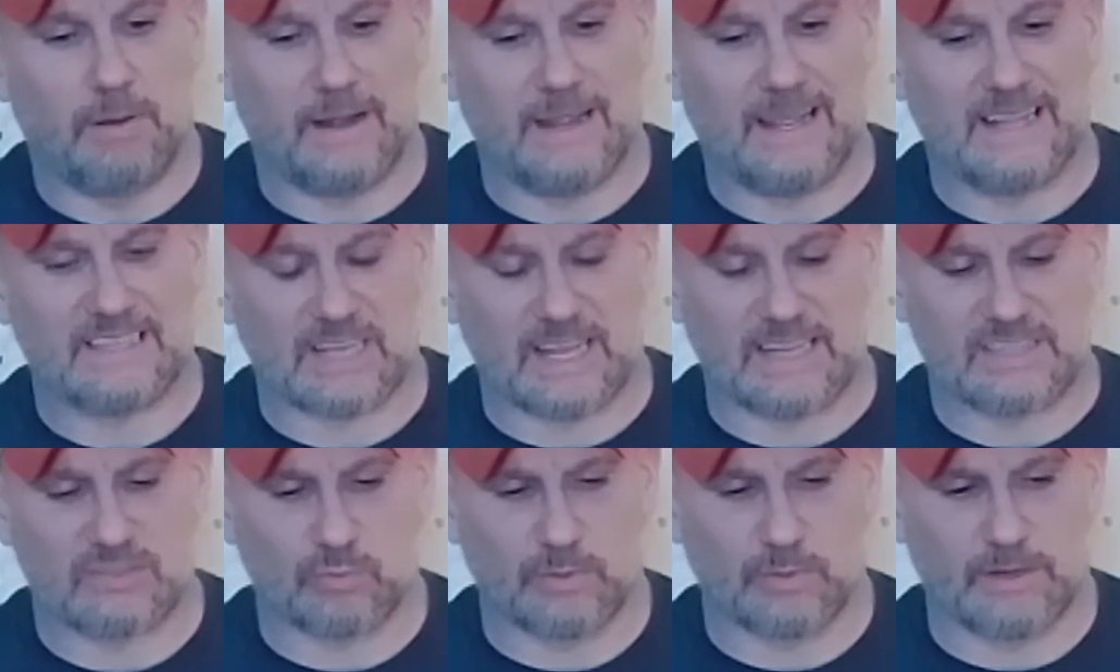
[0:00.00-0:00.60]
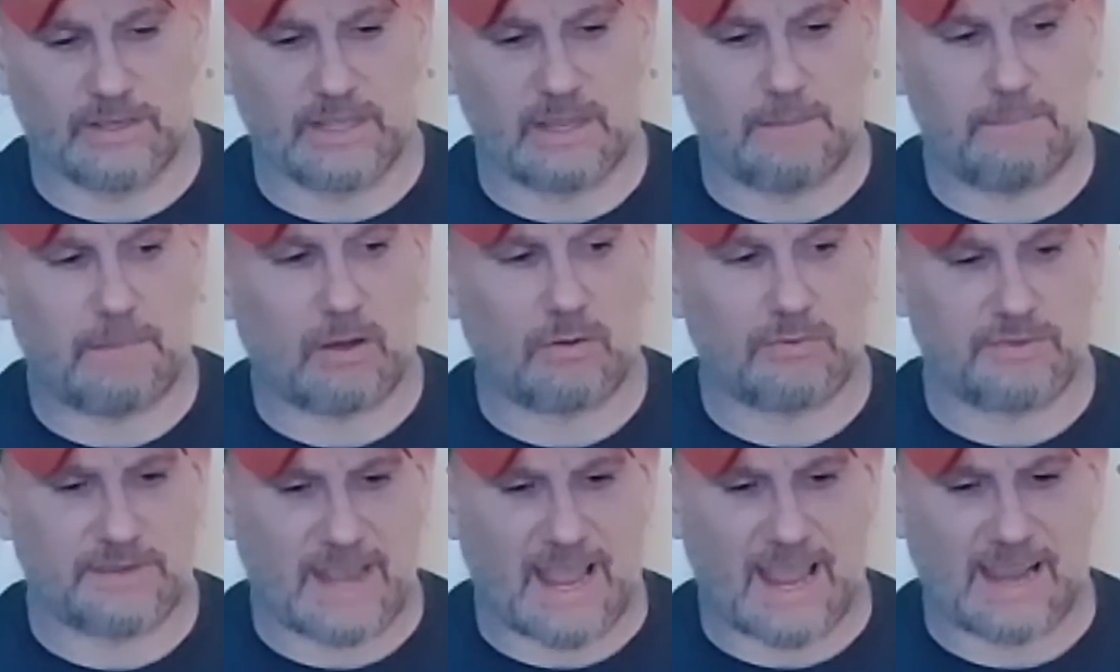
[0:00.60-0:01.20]
it's really
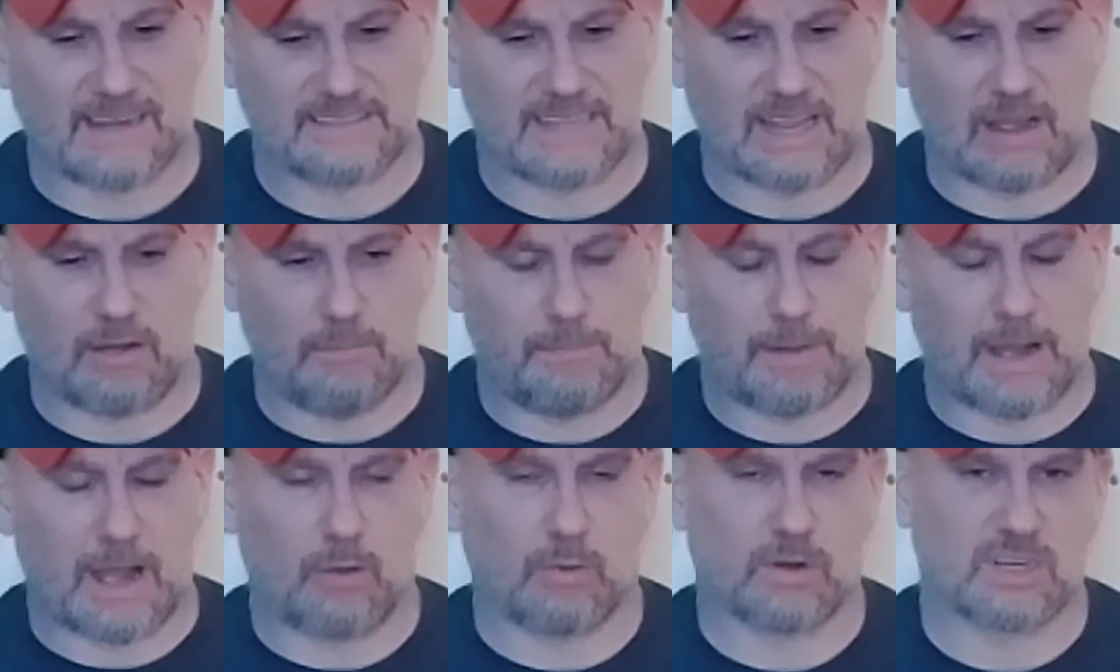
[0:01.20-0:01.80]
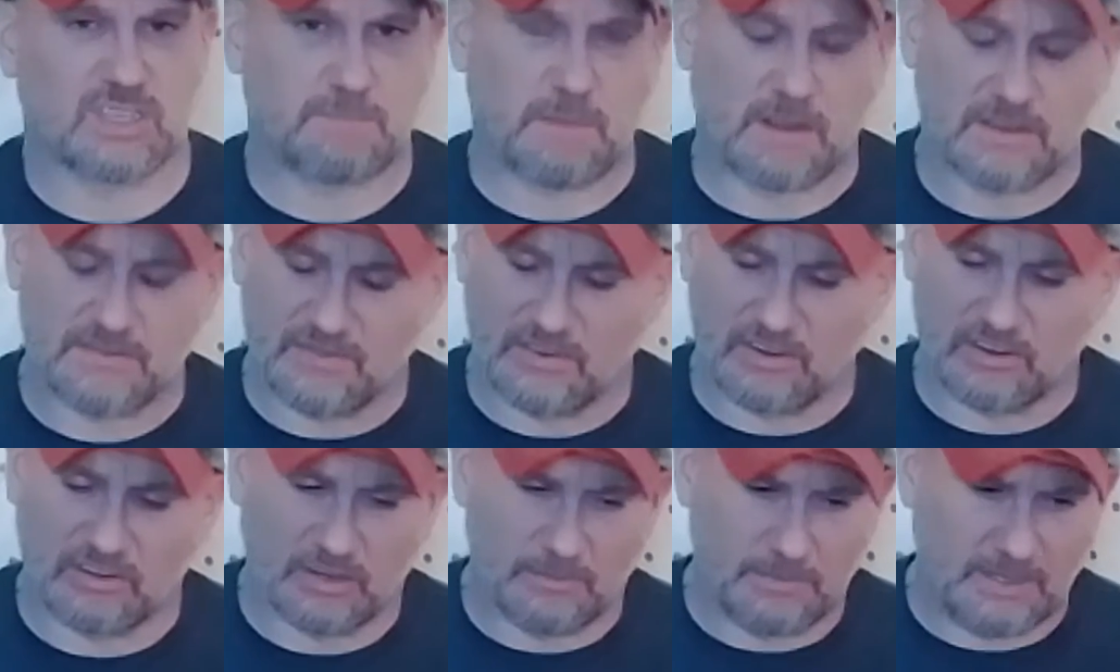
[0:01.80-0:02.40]
about knockdown power, especially if
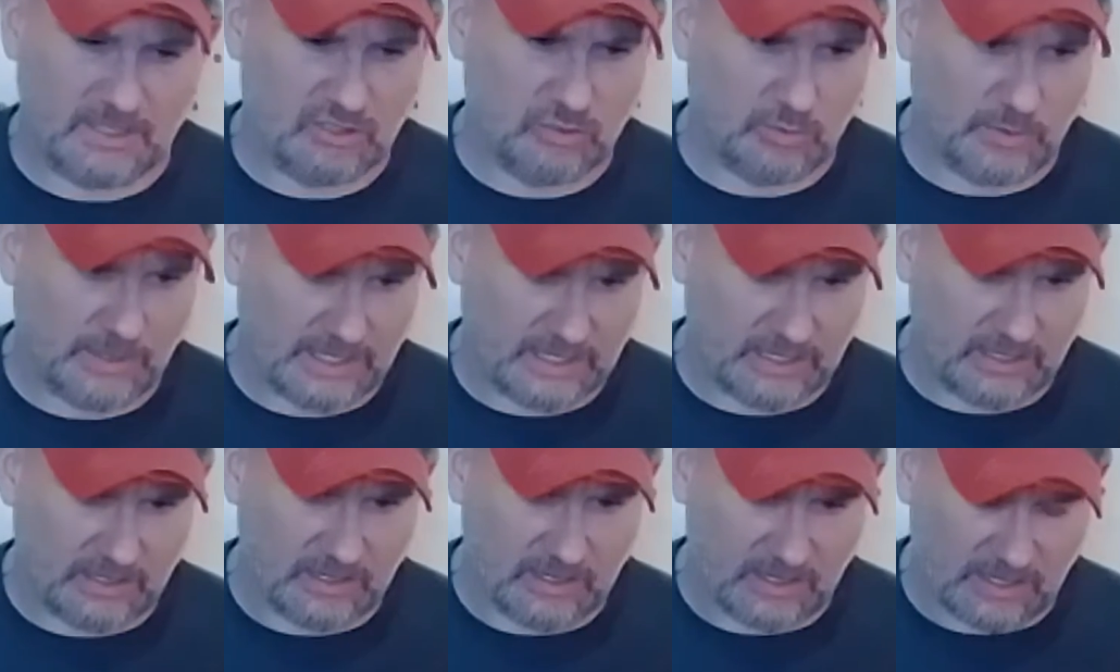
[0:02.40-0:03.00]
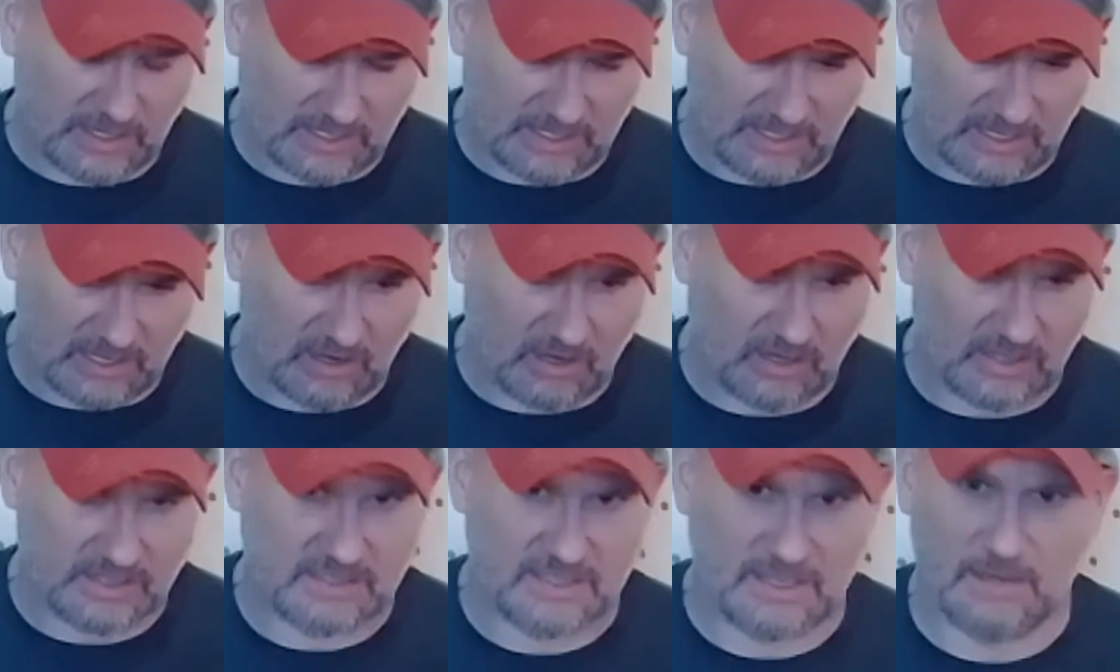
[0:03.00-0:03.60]
you're going to be doing any
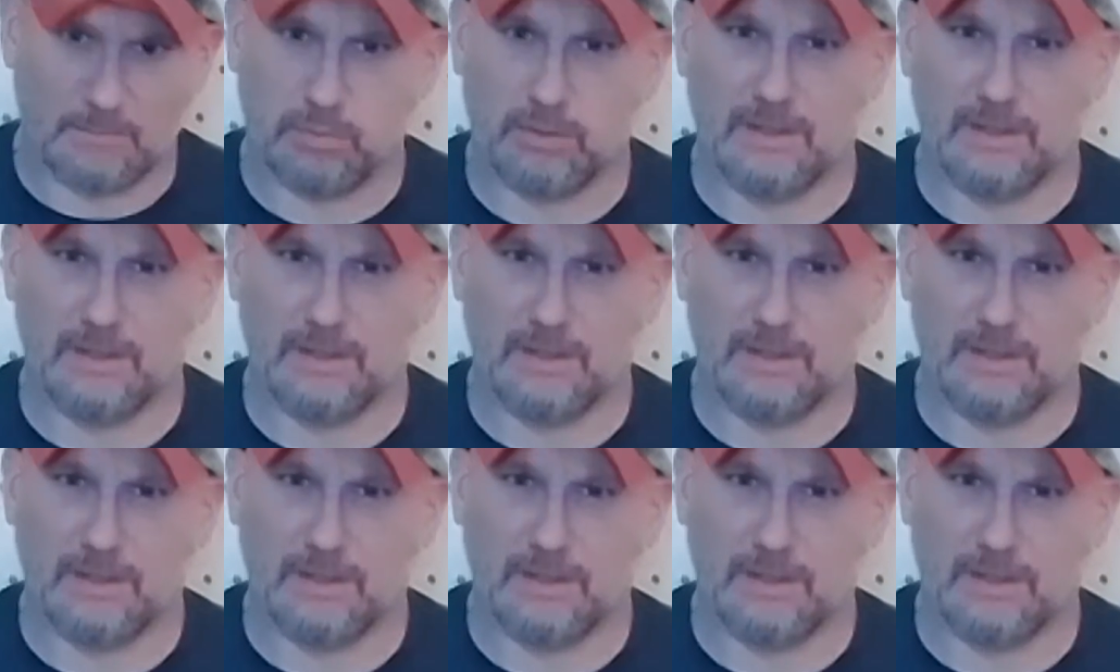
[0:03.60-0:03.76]
hunting.